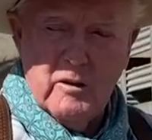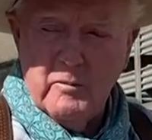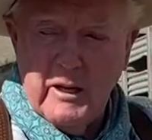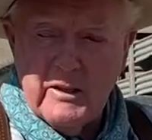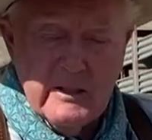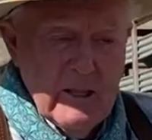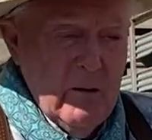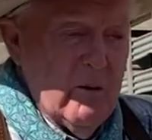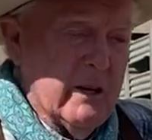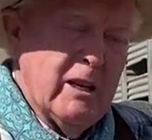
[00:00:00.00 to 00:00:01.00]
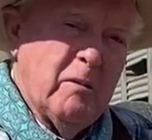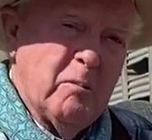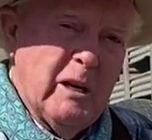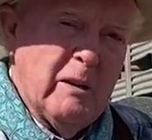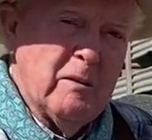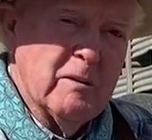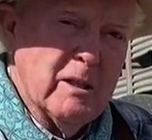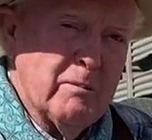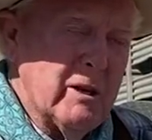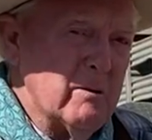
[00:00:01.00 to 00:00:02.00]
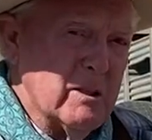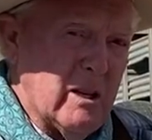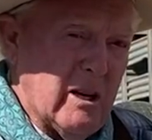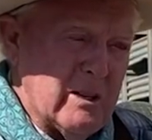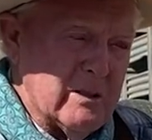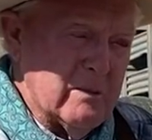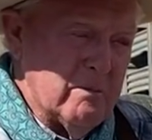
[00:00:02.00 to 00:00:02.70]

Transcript: about the San Joaquin bit, something was lost.